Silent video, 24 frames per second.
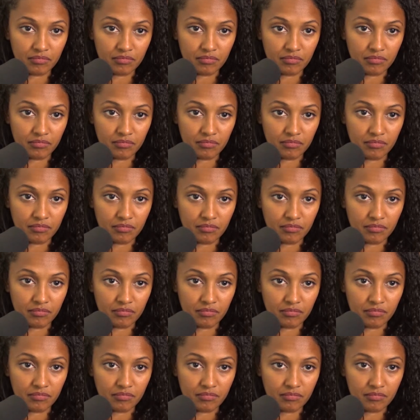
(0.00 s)

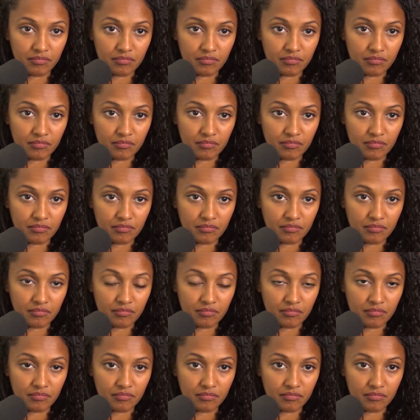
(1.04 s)

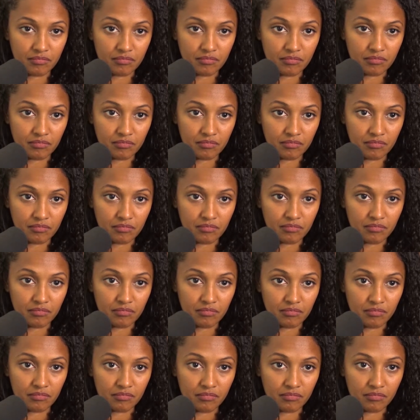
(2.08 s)

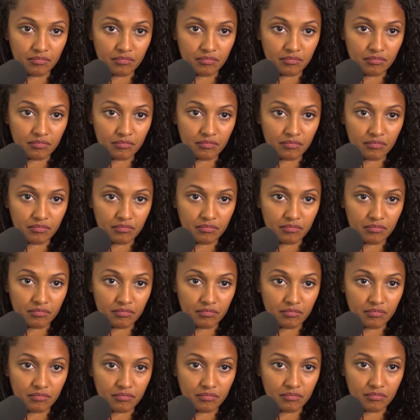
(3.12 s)

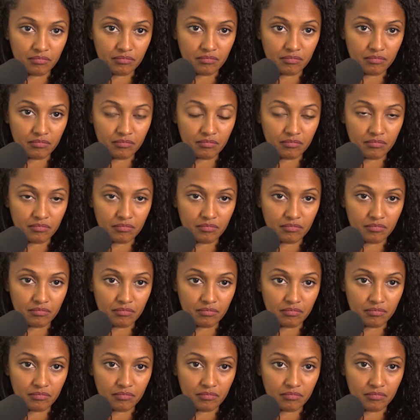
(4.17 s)

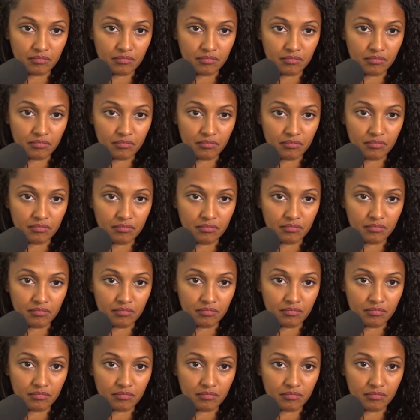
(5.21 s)

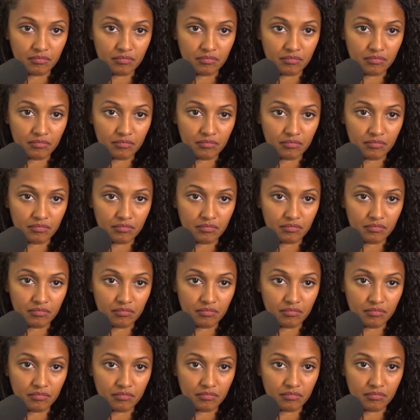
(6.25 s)

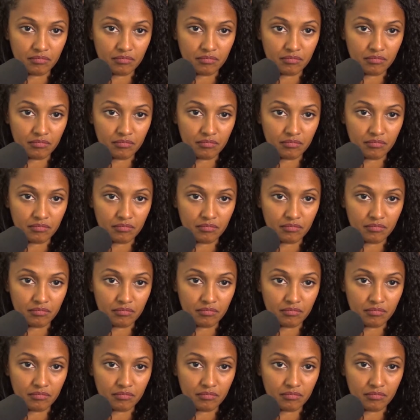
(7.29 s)
[no speech]